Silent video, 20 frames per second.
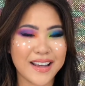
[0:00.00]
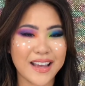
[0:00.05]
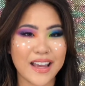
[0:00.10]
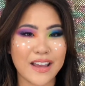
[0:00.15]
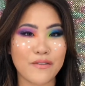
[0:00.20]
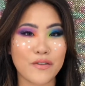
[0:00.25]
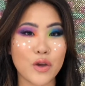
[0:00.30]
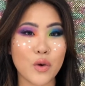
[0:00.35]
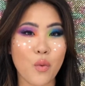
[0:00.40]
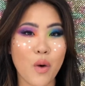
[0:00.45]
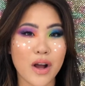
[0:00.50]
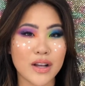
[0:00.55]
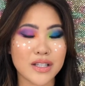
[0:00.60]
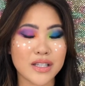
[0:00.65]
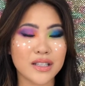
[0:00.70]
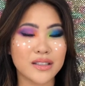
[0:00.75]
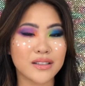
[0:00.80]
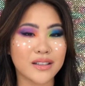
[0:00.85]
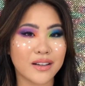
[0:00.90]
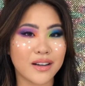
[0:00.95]
If you want
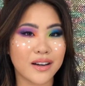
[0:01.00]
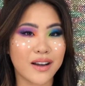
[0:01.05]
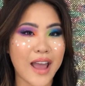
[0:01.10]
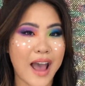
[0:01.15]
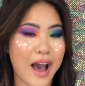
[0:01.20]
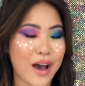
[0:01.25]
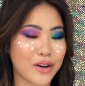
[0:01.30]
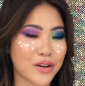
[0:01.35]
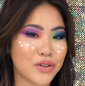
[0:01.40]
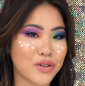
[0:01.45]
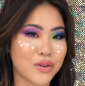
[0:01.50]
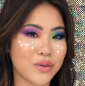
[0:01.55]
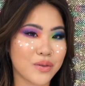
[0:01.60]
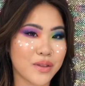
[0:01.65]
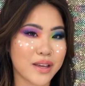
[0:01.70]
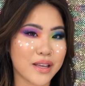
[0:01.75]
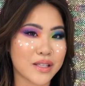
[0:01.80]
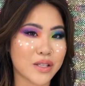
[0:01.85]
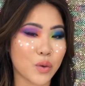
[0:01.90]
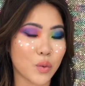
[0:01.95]
to learn how to do
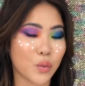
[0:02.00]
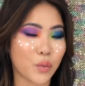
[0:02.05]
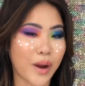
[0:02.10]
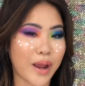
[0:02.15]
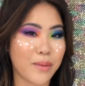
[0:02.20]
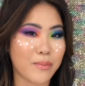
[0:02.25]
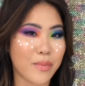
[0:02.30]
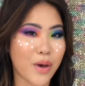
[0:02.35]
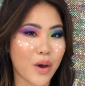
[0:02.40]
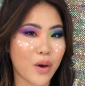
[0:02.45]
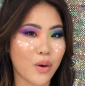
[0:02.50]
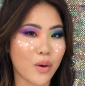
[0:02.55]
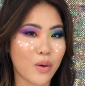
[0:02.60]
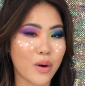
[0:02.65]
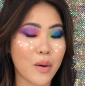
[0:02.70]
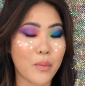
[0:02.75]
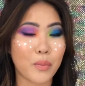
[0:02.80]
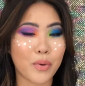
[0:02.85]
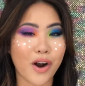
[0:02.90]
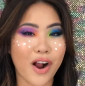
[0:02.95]
this
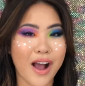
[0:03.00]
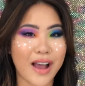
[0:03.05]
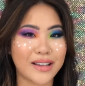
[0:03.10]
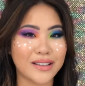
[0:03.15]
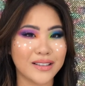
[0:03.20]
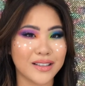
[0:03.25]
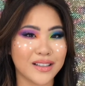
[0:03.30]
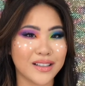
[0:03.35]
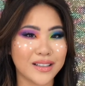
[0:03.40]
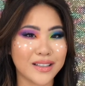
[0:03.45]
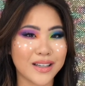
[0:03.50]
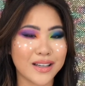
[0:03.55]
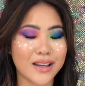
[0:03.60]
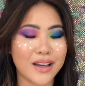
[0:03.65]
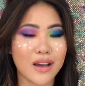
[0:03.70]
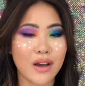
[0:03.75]
rainbow pride look